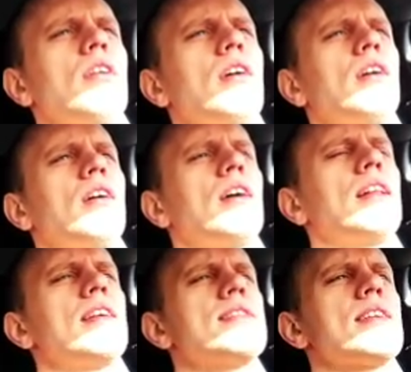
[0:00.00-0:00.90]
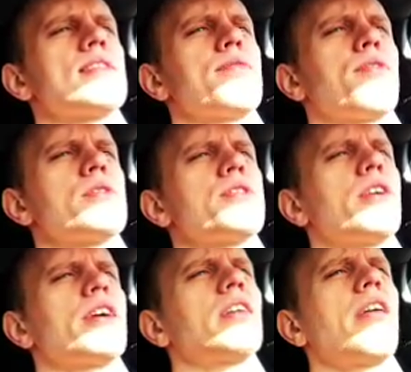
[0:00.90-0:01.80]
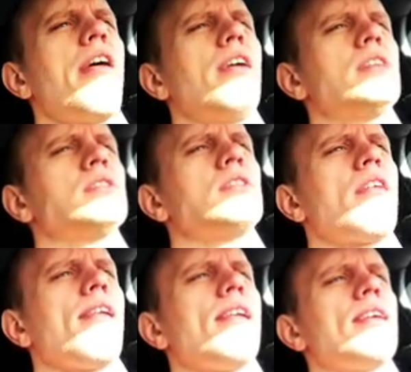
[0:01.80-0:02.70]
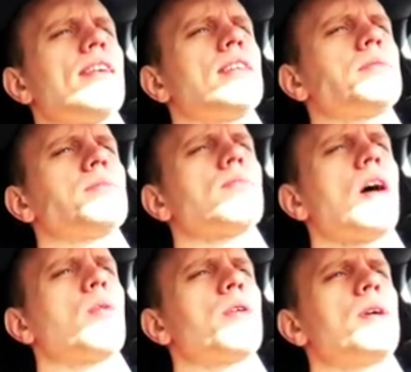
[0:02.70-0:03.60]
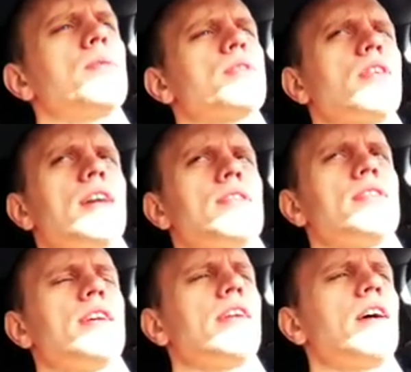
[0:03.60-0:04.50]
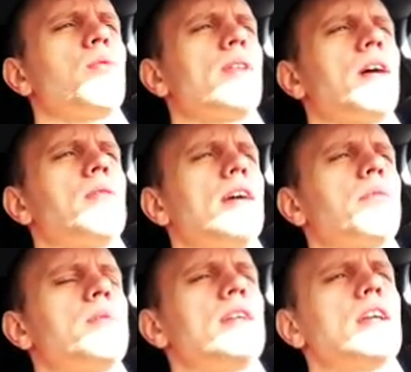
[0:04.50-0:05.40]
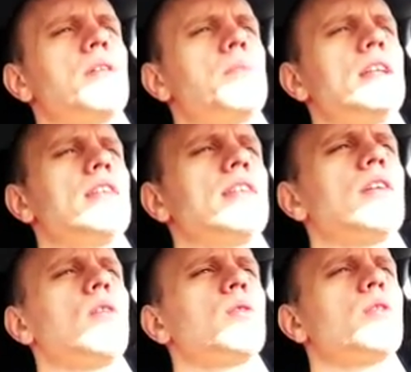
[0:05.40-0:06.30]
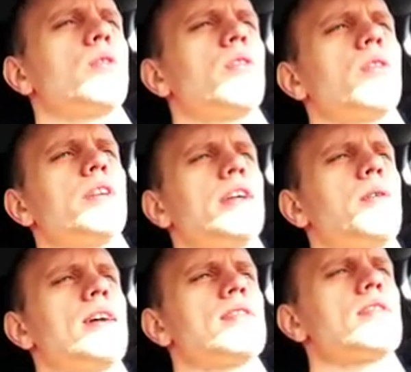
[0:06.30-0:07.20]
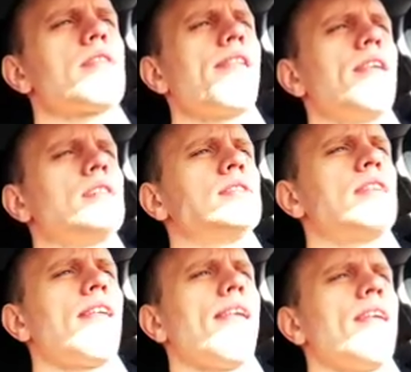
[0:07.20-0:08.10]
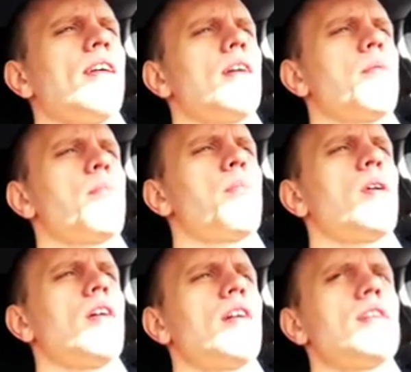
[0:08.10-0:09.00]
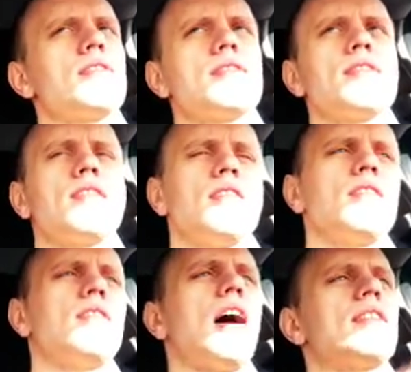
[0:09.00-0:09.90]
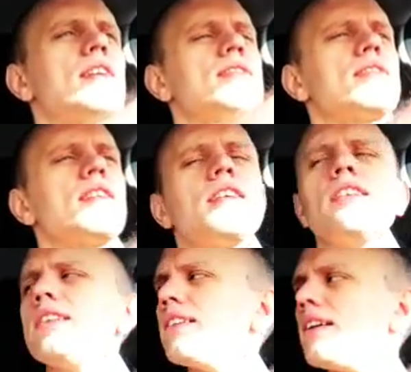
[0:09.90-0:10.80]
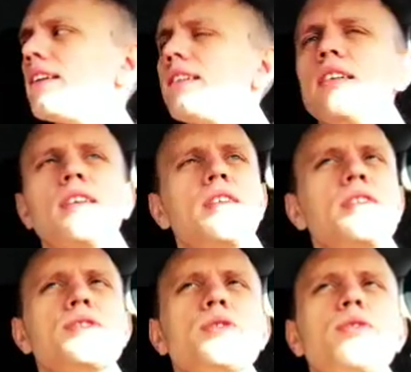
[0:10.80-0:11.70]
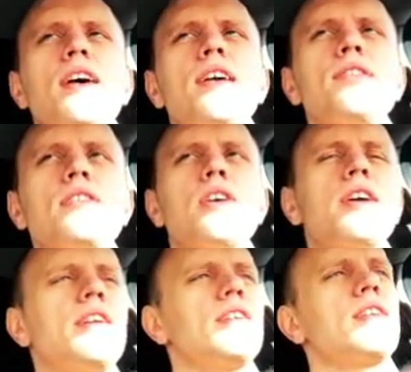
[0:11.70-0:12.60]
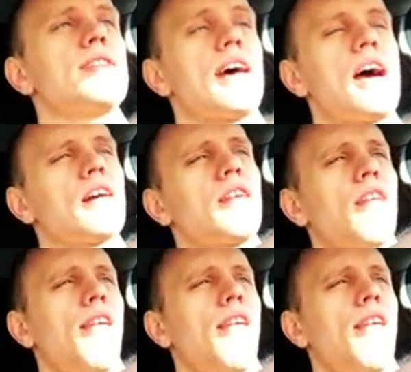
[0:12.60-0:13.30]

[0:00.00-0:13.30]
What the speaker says: At least as a first target. I want to be able to connect to the internet without like being immediately owned or DOS'd, but not necessarily like survive a targeted attack,